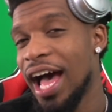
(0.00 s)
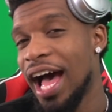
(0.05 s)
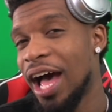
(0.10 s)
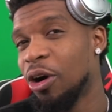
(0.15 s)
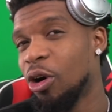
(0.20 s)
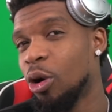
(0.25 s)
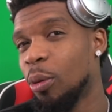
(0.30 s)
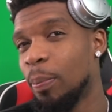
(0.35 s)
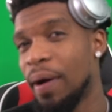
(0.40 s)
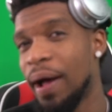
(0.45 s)

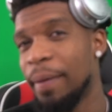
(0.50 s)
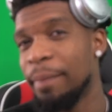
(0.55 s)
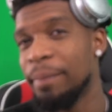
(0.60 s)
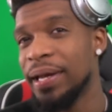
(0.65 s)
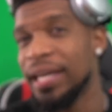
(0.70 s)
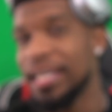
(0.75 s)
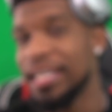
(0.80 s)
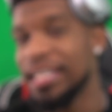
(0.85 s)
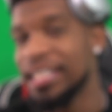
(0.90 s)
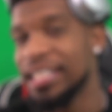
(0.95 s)
I hope I
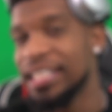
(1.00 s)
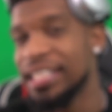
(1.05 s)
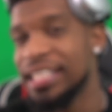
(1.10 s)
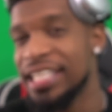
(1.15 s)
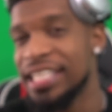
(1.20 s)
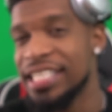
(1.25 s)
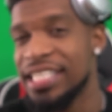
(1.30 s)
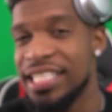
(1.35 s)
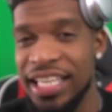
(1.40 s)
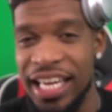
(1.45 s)

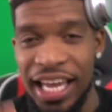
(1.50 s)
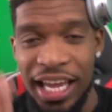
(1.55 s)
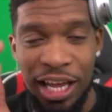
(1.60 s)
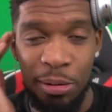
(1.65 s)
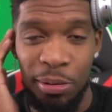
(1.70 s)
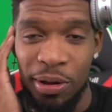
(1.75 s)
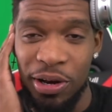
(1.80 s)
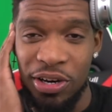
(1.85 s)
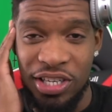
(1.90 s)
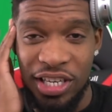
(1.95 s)
made this
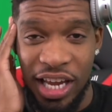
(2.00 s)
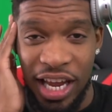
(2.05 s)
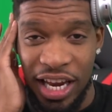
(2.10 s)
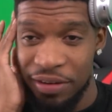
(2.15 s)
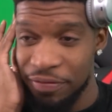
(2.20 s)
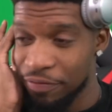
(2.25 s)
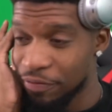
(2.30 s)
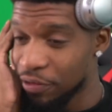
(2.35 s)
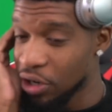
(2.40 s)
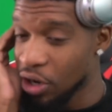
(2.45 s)
game
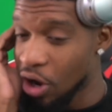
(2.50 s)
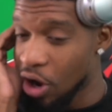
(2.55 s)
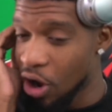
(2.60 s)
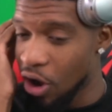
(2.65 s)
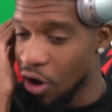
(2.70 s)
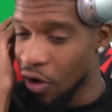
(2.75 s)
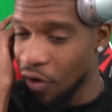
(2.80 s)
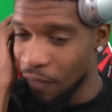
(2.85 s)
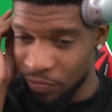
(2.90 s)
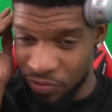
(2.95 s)
entertaining for
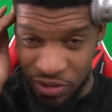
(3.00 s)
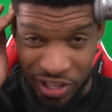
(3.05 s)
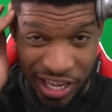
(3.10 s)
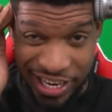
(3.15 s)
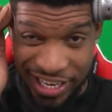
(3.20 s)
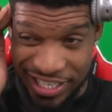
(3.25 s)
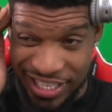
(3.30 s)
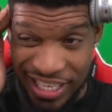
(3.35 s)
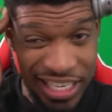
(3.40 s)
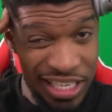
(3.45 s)
y'all.
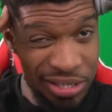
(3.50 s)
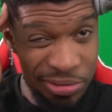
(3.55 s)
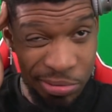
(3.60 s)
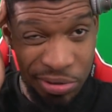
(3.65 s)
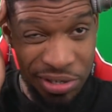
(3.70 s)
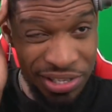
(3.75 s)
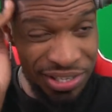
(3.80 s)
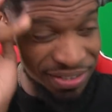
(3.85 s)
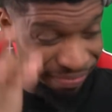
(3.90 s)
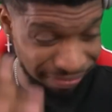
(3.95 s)
Like I said, this
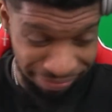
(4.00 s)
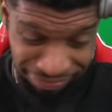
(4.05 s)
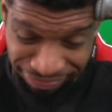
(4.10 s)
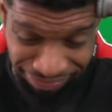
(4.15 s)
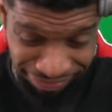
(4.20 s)
was